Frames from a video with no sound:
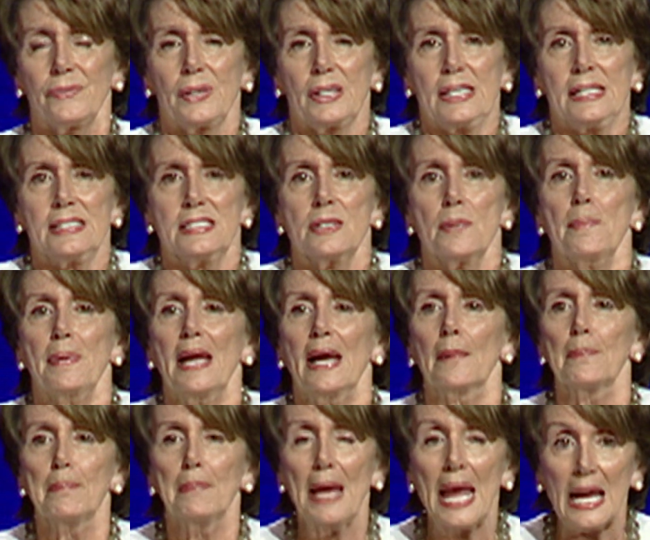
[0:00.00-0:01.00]
it's
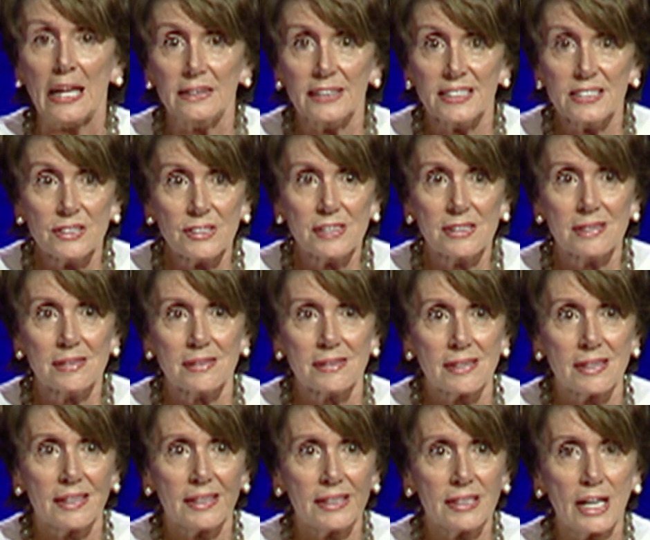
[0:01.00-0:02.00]
about balance
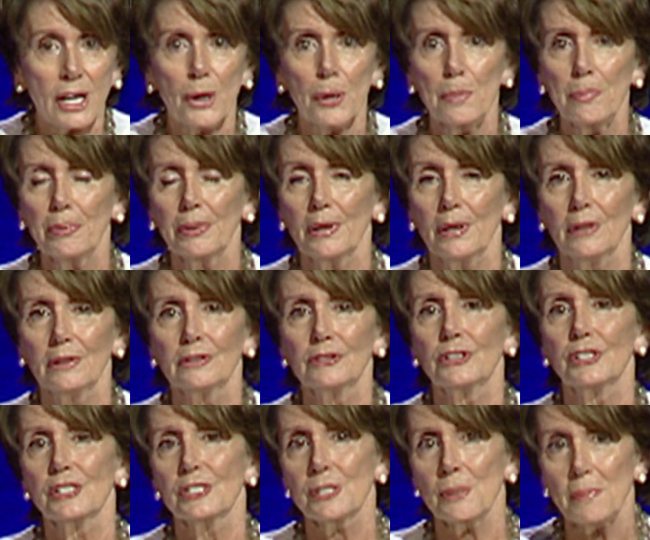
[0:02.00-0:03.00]
in our approach.
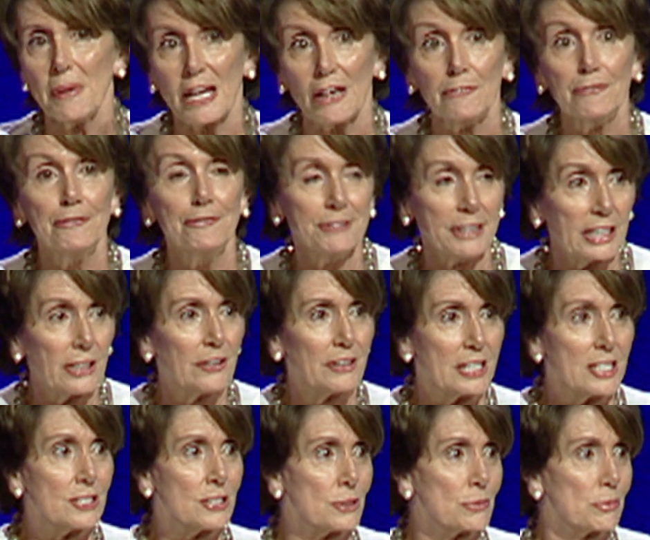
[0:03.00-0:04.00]
It's about
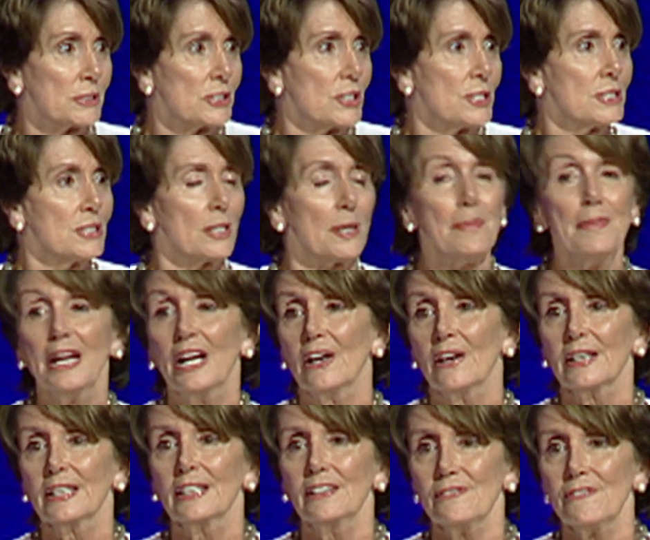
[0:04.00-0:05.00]
fairness, which is an
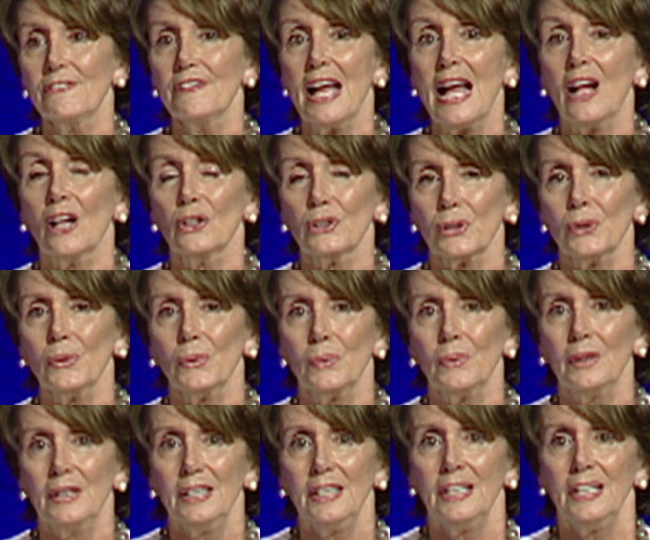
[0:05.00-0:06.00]
American value
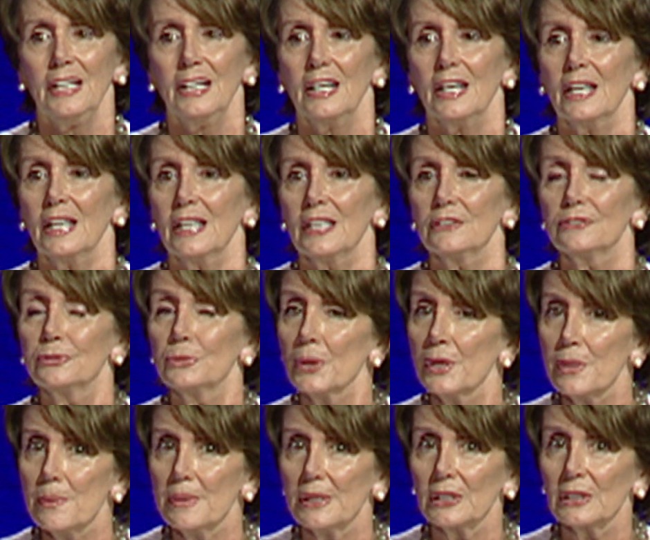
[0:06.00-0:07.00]
for
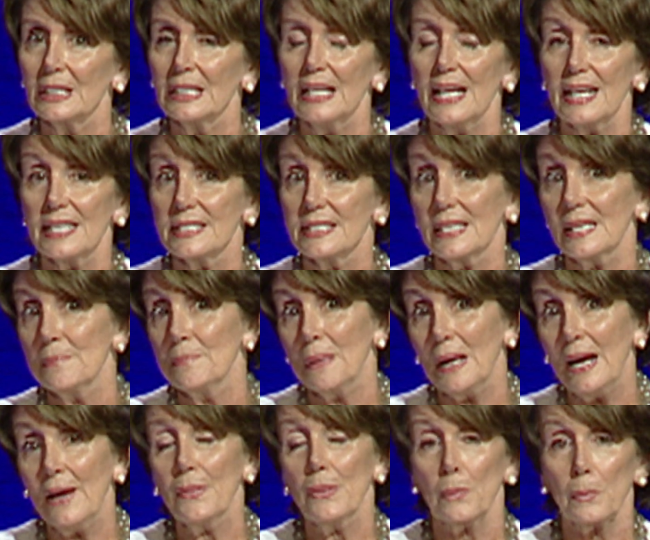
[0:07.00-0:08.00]
the middle class. And
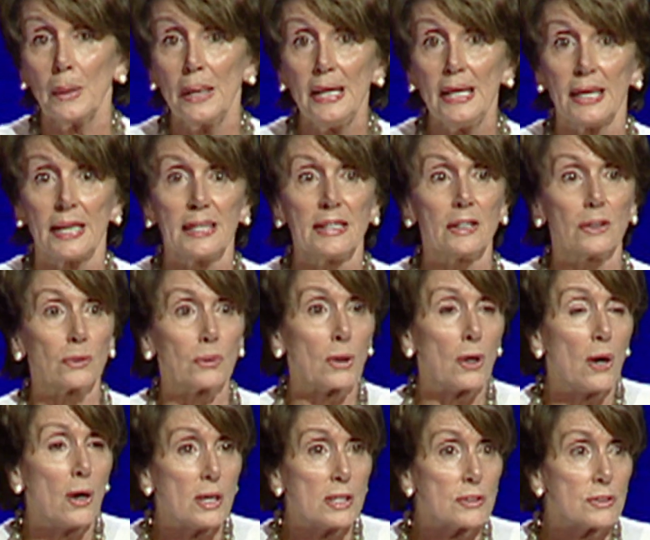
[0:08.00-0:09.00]
by the way, it'll
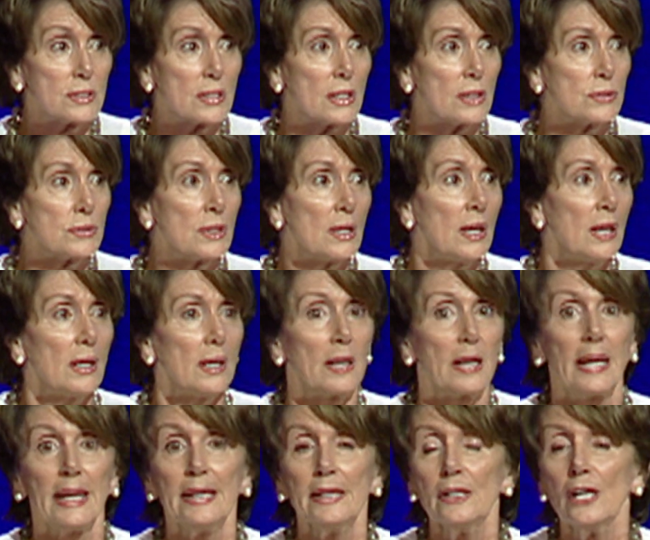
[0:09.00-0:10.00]
cost us
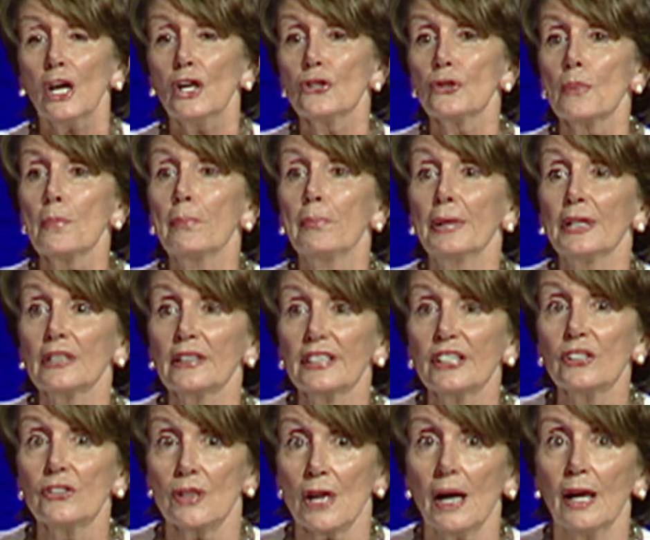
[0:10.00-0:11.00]
$800
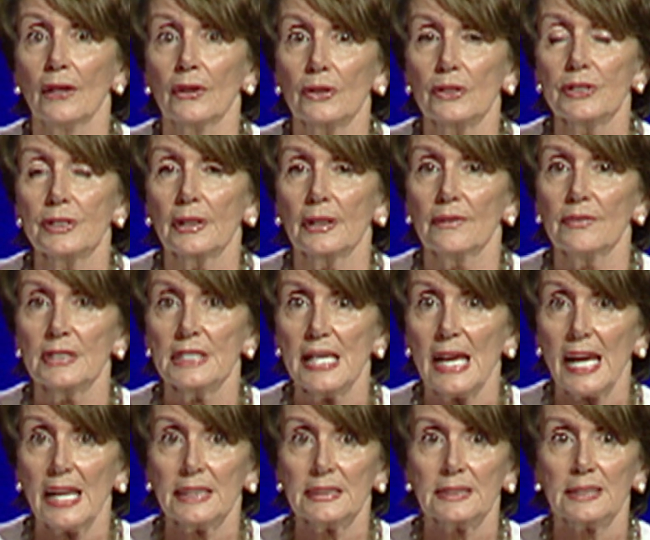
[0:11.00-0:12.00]
billion to give a
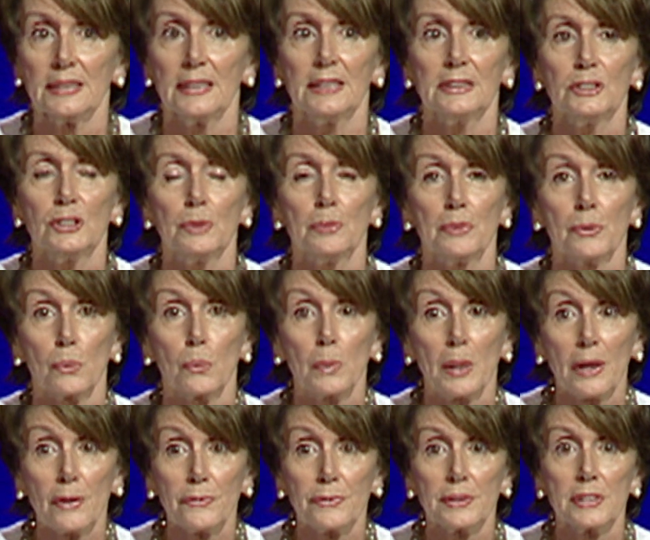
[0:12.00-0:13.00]
tax cut to the
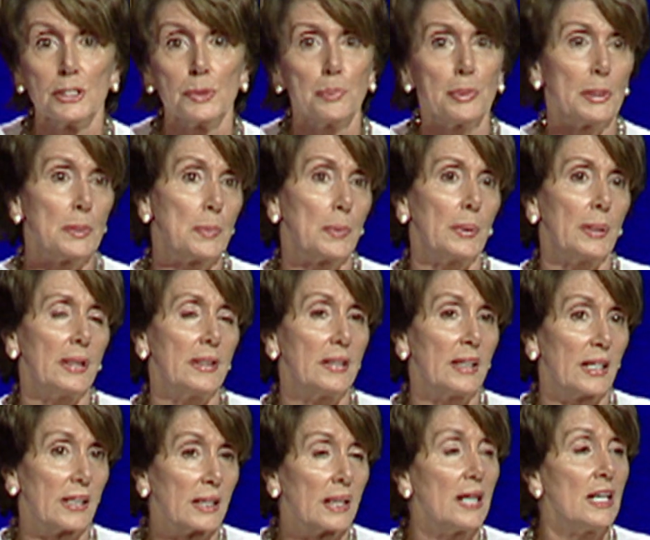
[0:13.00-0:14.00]
wealthiest people in
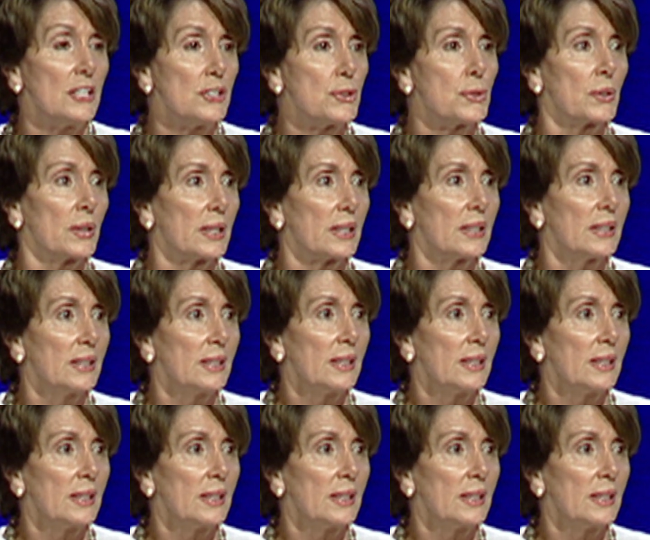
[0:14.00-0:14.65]
our country,